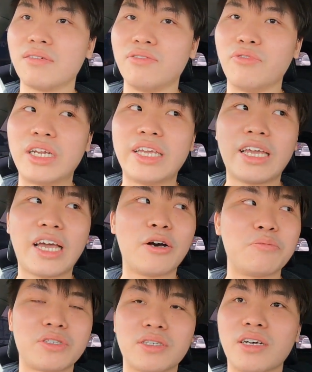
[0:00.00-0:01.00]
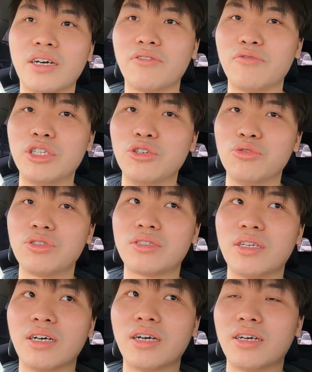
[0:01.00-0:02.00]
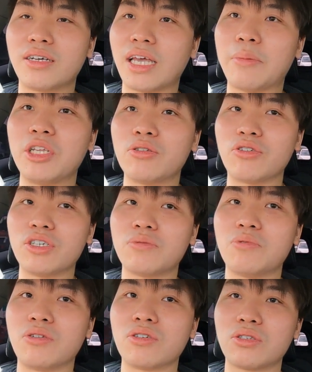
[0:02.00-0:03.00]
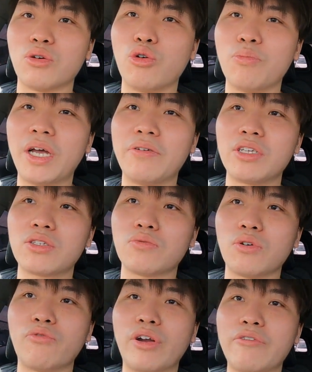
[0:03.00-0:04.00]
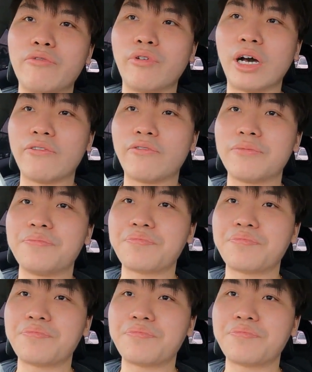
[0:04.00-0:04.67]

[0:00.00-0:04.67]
It really helps reduce the cabin noise because the old bearings were very rough.